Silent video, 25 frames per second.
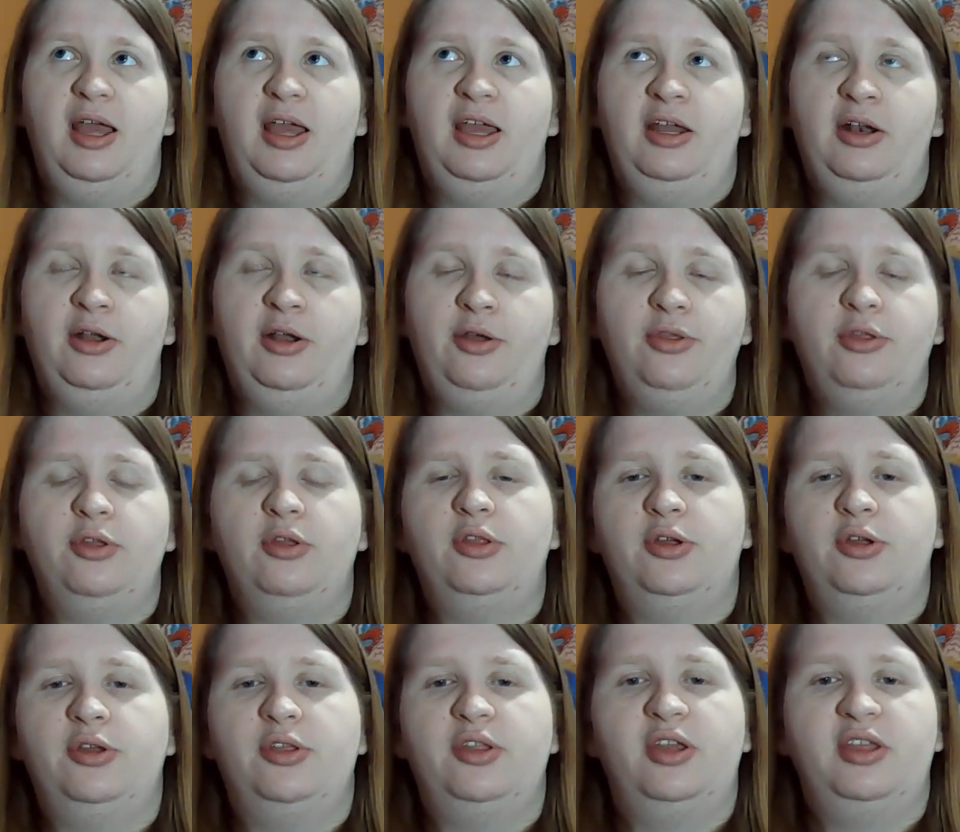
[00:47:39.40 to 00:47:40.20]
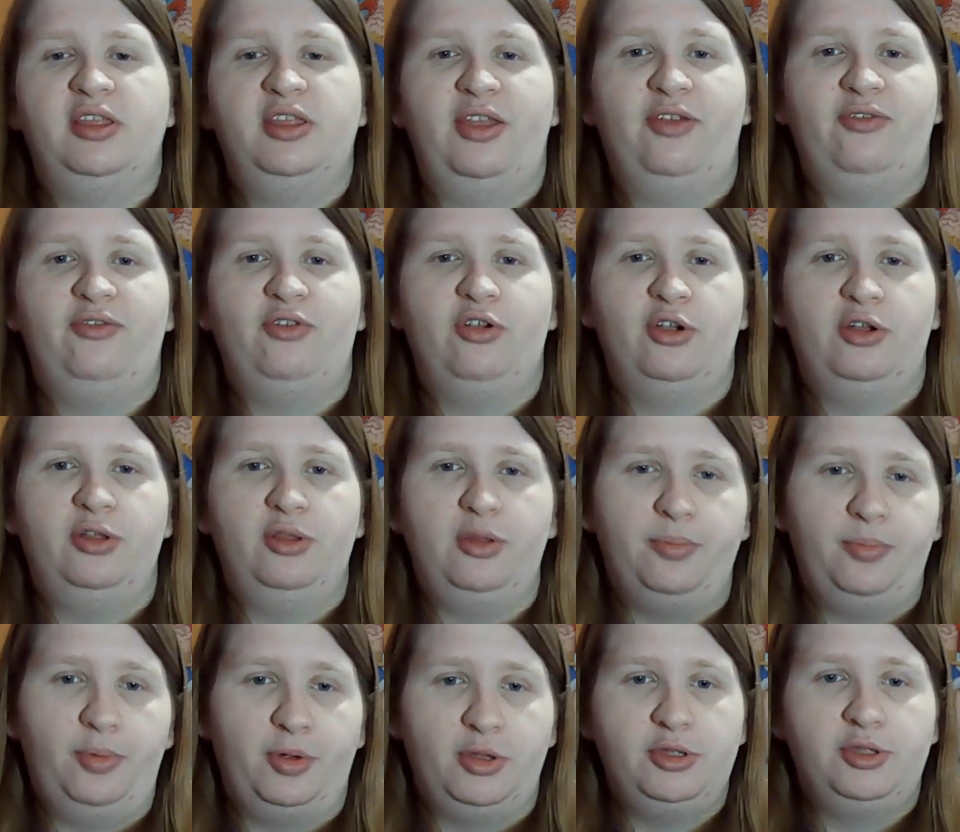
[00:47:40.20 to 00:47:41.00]
it also looks like they've turned a
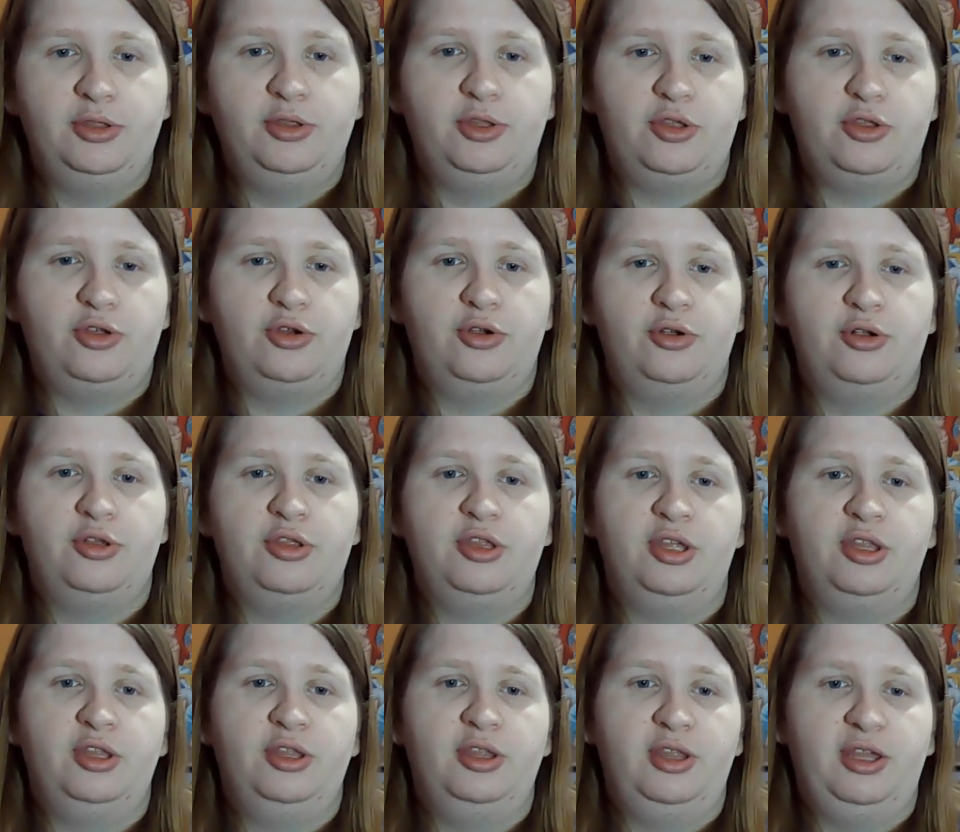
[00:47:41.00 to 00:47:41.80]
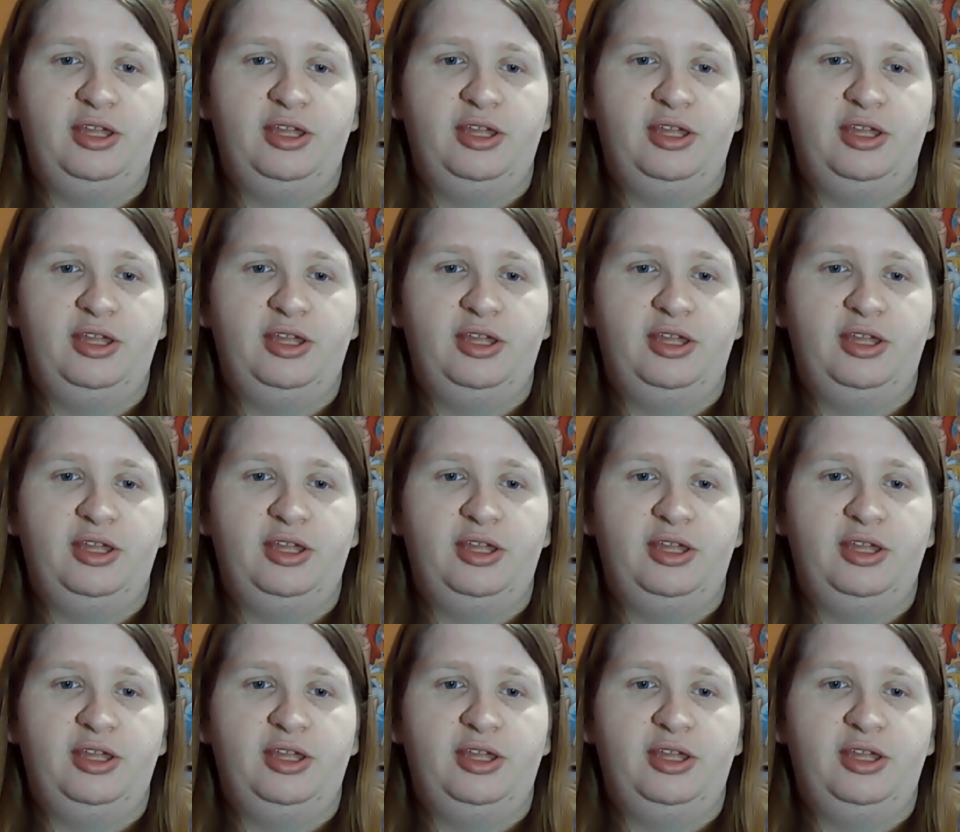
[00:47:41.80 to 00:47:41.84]
bunch of the church into,